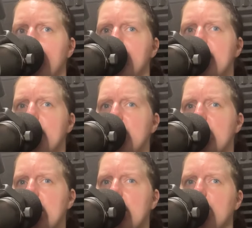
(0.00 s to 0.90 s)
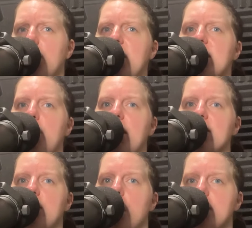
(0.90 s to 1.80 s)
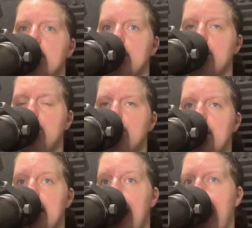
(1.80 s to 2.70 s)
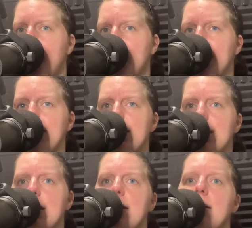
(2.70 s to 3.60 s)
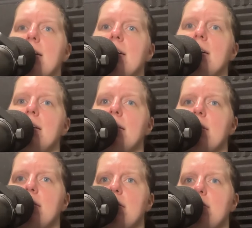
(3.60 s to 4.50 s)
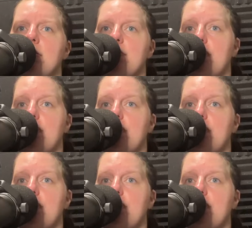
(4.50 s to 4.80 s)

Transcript: was much increased by his constitution and habits. And habits.